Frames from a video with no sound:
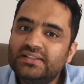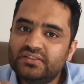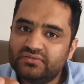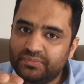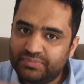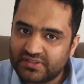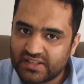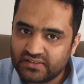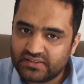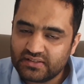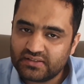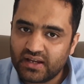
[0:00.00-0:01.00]

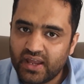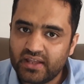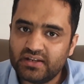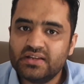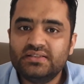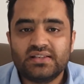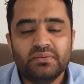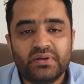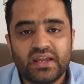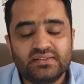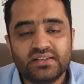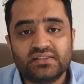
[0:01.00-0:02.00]
underrepresented and in some
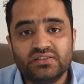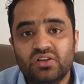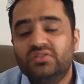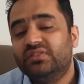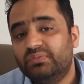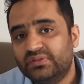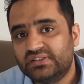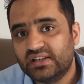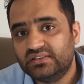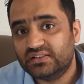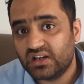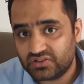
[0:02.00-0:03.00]
cases not
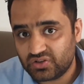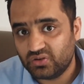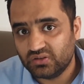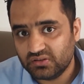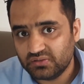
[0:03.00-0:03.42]
represented at all.